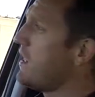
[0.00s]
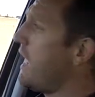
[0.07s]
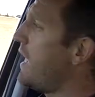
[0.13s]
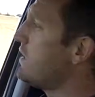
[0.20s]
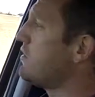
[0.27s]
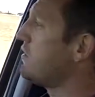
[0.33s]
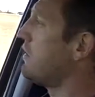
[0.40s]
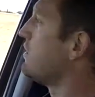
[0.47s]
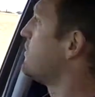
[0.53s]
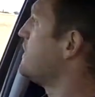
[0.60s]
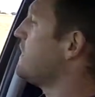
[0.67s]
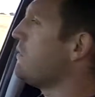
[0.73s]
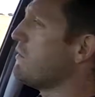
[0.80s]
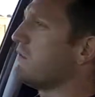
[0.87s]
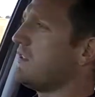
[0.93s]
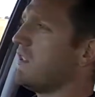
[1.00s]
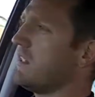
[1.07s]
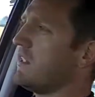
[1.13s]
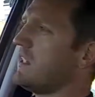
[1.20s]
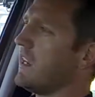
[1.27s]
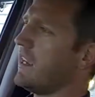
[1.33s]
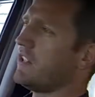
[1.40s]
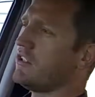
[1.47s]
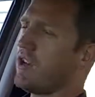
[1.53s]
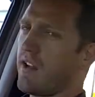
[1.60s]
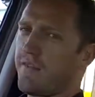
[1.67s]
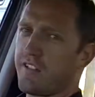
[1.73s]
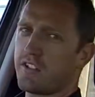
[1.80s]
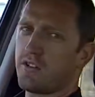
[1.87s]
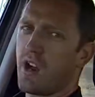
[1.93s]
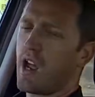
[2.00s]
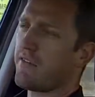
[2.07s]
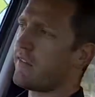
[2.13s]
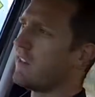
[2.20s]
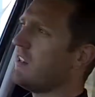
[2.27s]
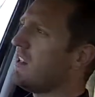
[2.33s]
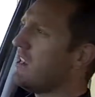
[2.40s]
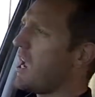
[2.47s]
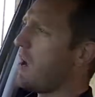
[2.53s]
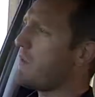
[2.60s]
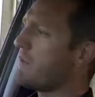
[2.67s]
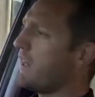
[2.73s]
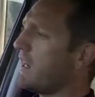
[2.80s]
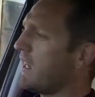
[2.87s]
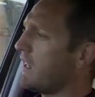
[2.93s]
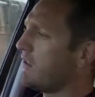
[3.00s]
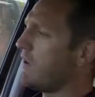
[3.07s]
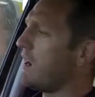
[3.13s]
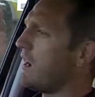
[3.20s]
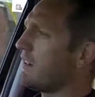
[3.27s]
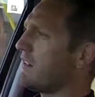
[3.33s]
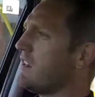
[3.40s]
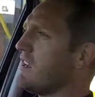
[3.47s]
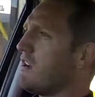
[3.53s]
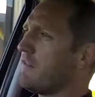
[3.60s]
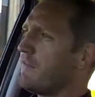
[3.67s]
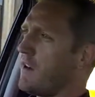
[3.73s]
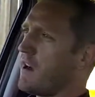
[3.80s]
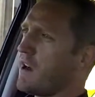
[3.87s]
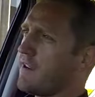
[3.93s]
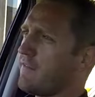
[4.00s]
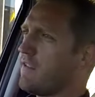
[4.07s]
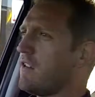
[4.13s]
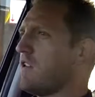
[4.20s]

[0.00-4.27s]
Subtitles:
As you can see, we're sitting here in traffic driving, and we're getting around 5